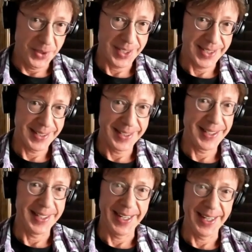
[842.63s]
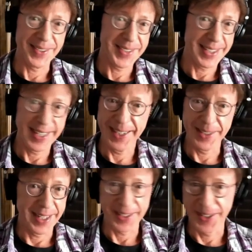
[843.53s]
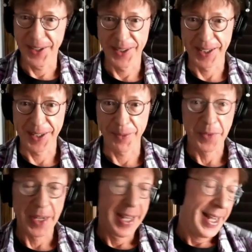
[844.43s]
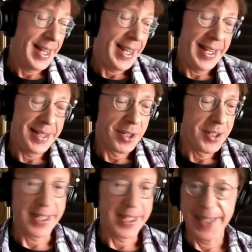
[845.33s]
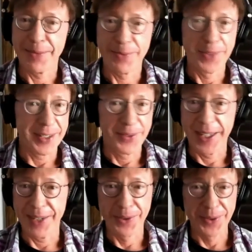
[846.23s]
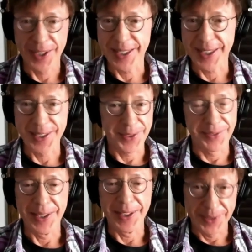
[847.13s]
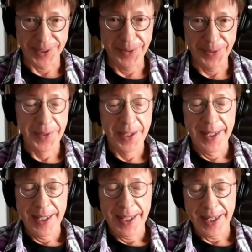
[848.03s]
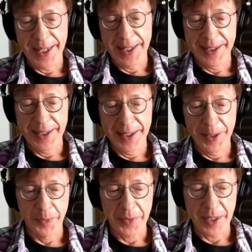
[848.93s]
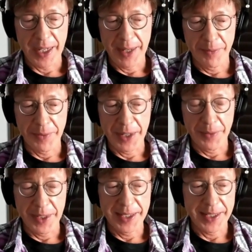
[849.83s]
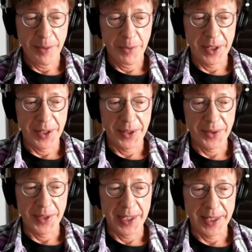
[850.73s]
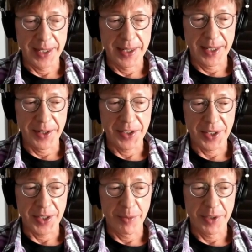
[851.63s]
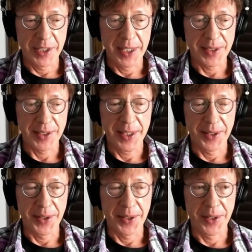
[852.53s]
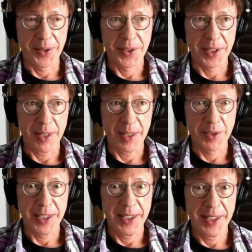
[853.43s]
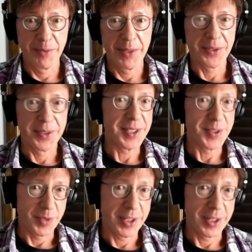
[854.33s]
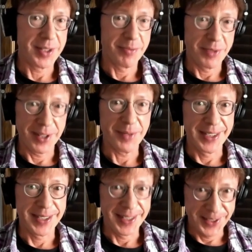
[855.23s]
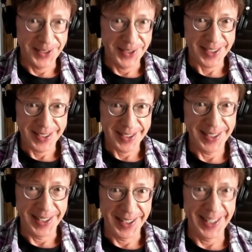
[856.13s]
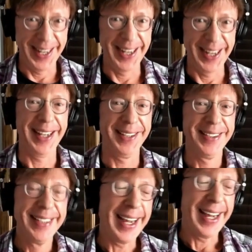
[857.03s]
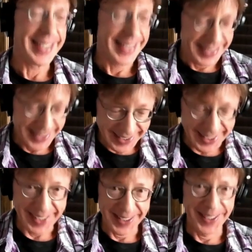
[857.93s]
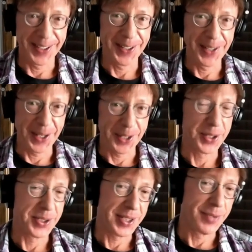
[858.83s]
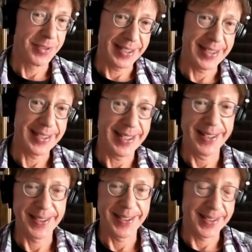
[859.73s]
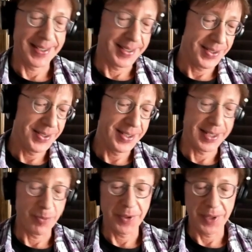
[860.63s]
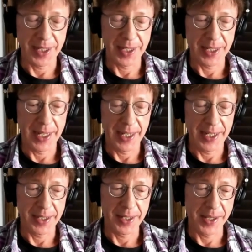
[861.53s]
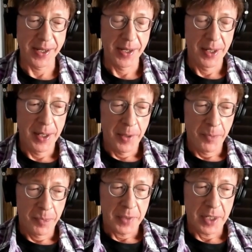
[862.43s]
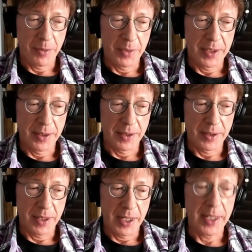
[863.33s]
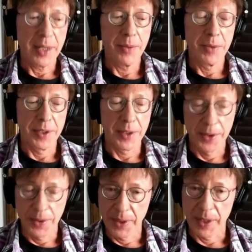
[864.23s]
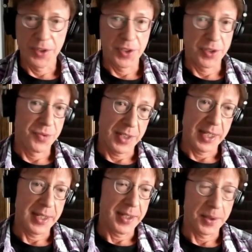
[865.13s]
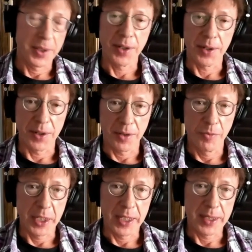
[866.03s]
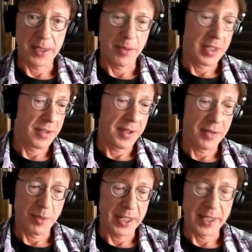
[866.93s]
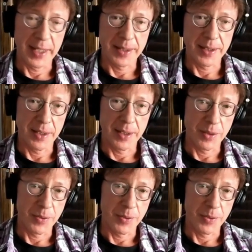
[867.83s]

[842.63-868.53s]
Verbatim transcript: New York City than outside, not going. Mm-hmm. And okay, what, whatever works for people. And um, but by the time they're like you know, it's a couple of days later, though. It's like I'm sitting in my really small apartment in New York City. I, would like to get out of here and go someplace else and do something. And uh, I mean, I get what they're doing, which is flattening the curve, because I mean, if everybody gets it all